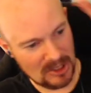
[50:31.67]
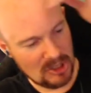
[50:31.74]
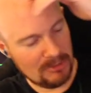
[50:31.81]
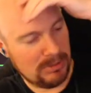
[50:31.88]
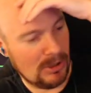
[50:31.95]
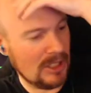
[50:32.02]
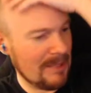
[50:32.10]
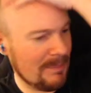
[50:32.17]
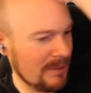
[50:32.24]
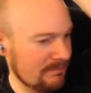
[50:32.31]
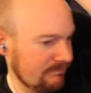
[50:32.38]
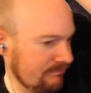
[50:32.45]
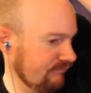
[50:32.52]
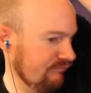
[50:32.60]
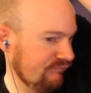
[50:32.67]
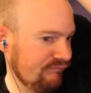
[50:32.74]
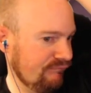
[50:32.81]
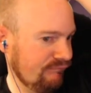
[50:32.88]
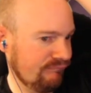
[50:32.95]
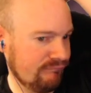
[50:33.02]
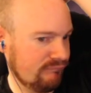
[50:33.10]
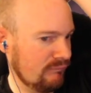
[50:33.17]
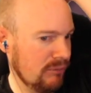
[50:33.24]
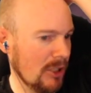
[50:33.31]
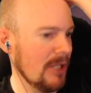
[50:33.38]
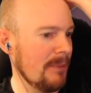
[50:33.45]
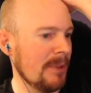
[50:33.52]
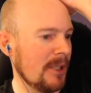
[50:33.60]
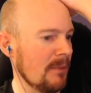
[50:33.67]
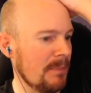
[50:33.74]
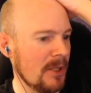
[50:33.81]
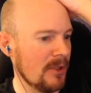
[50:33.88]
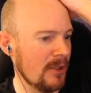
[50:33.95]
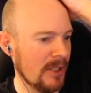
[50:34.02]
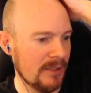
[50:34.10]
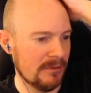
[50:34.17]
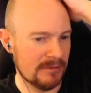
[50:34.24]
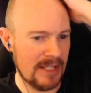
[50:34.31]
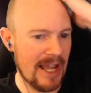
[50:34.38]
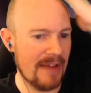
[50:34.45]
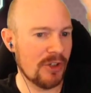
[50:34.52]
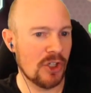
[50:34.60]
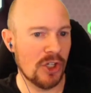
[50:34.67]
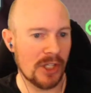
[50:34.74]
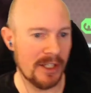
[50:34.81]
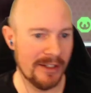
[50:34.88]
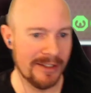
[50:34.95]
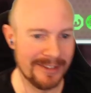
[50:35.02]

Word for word: Pull up a, pull up a computer and have a cookie.